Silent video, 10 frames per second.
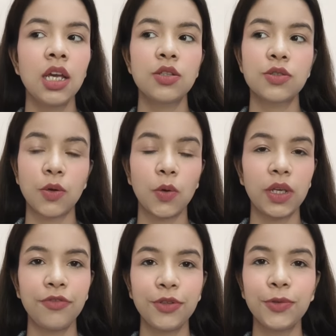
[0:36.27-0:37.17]
So
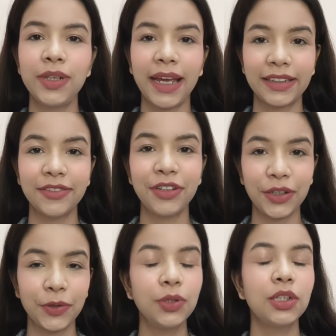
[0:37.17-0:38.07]
if you like the
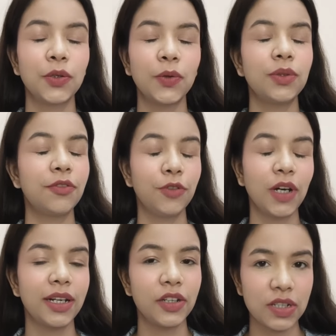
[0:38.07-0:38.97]
video, you know, if you
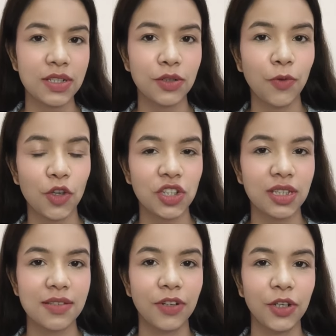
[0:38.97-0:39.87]
are interested to watching
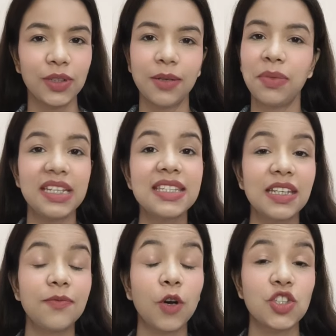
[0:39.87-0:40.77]
this video, then please
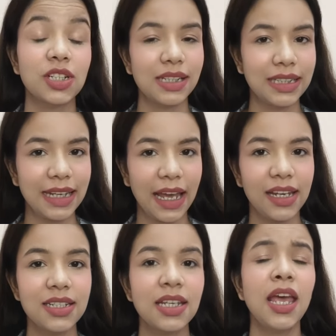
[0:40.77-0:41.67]
keep watching till the
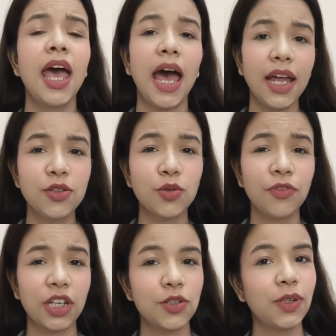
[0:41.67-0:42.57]
end and don't
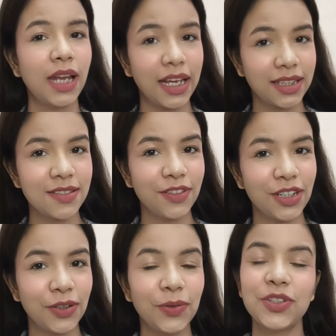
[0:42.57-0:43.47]
forget to like this
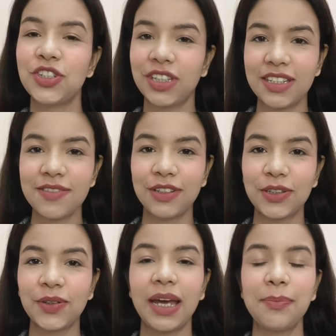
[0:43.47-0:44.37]
video, share this
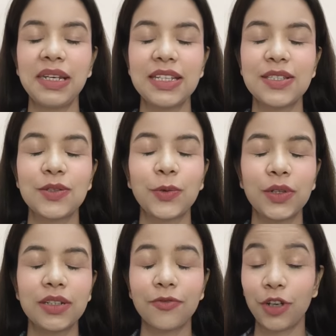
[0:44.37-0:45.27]
video, and please
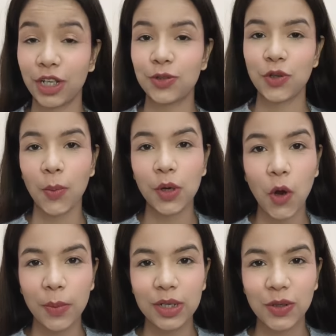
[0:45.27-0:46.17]
don't forget to drop a
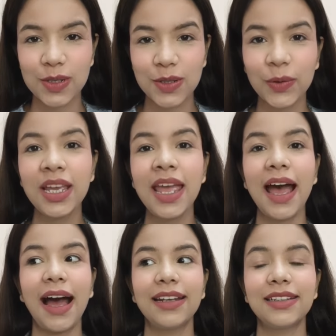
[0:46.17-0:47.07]
comment also.
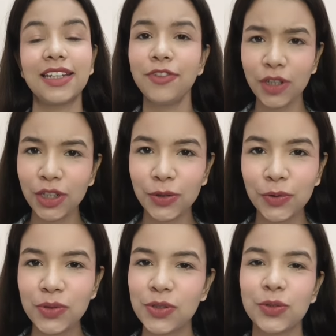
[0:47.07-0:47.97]
And if you are
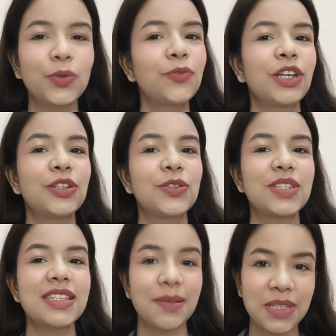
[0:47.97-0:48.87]
new, so don't forget to
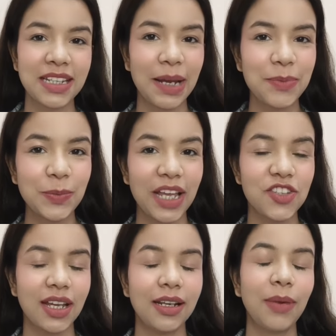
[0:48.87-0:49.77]
just subscribe to my
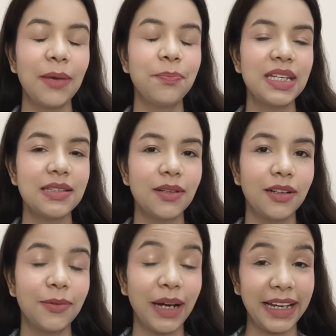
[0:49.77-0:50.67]
channel by
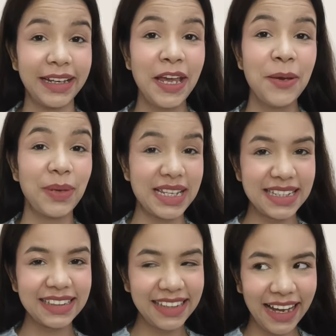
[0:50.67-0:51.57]

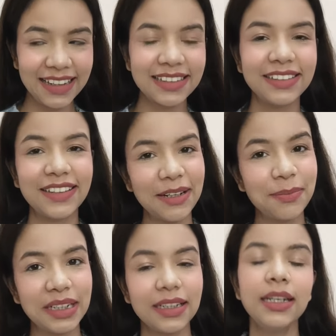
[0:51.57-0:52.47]
pressing that
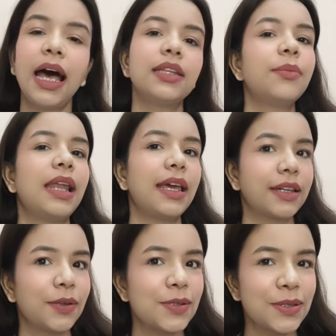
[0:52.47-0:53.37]
red button and the bell
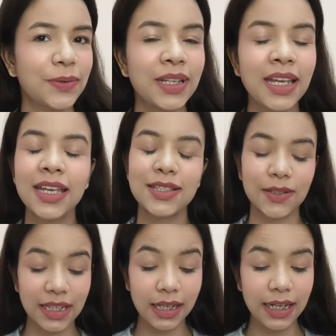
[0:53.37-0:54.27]
icon also. So
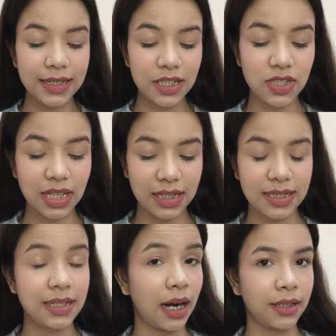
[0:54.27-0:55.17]
yeah, let's just get
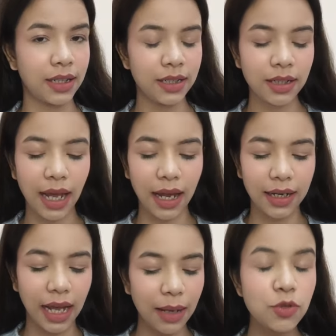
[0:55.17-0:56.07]
started
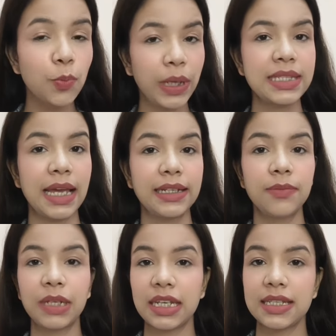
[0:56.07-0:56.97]
and I'm super
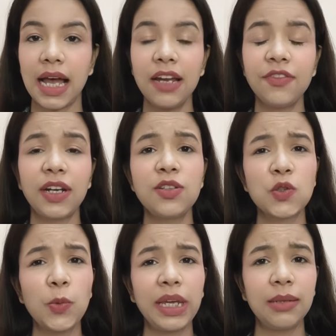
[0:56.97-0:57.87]
excited because I have tried
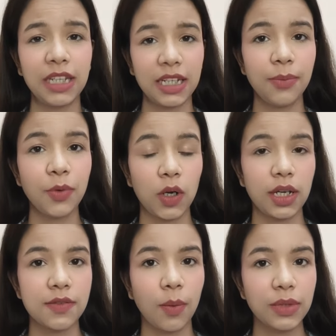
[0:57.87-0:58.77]
so many makeup
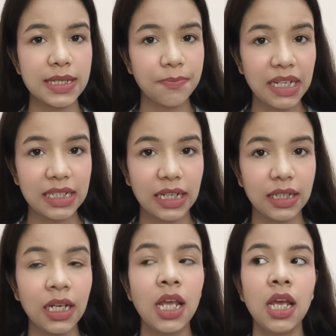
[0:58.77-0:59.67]
products from the Smytten.